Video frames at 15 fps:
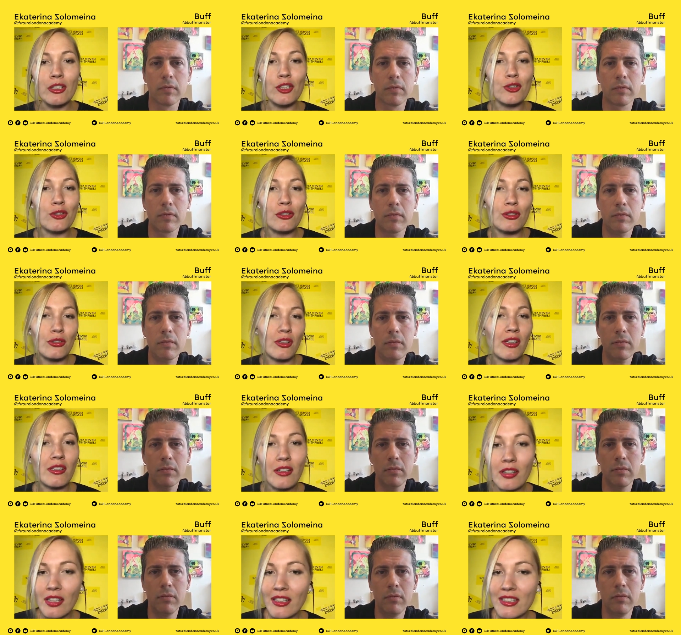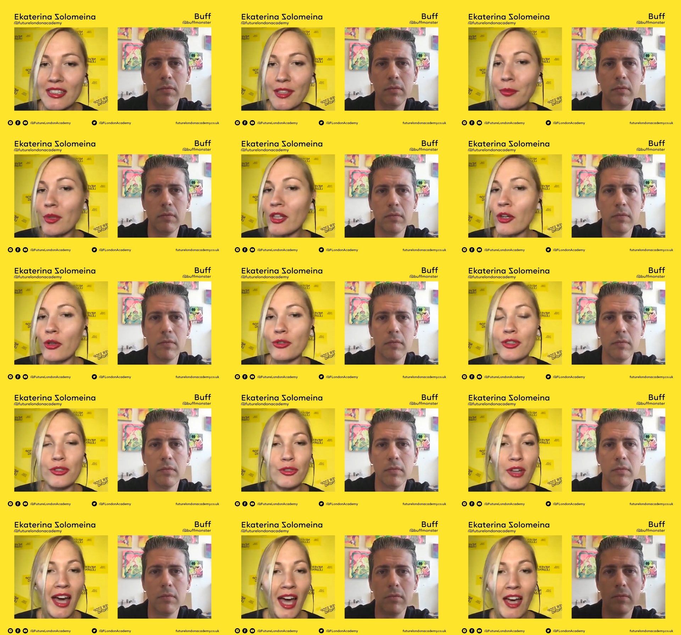Speaker 1: Did you do anything similar, or
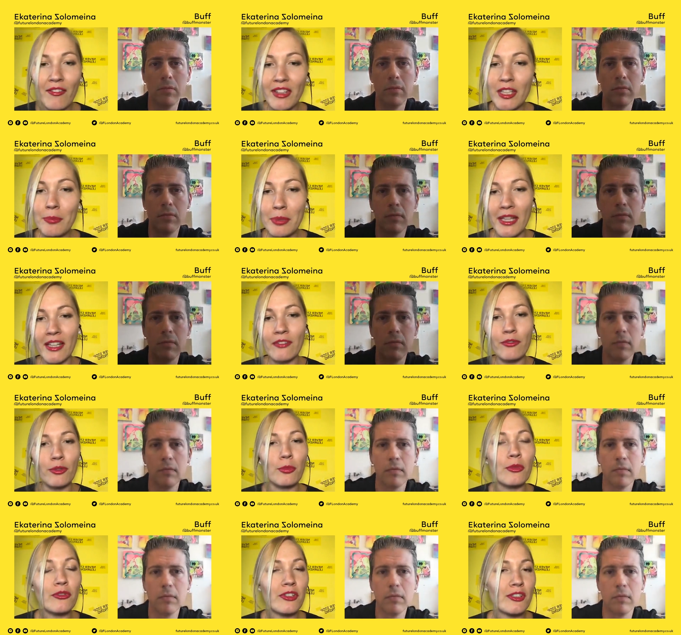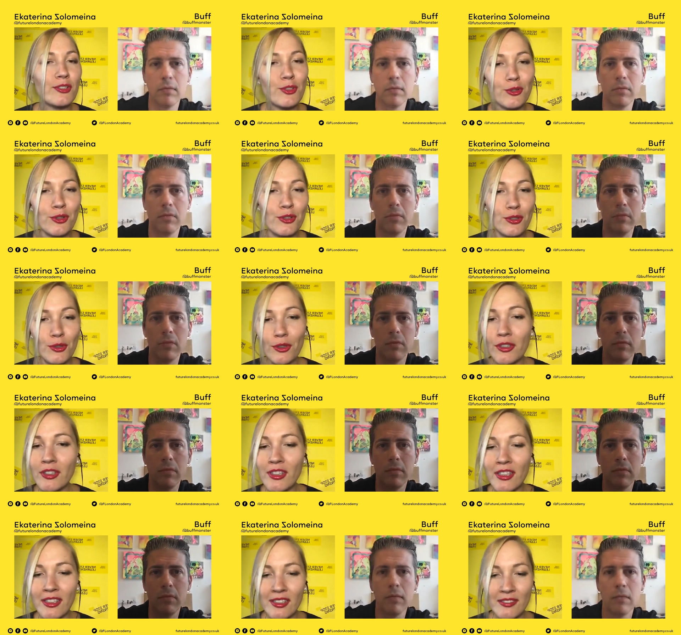did you have any plan for moving to New York?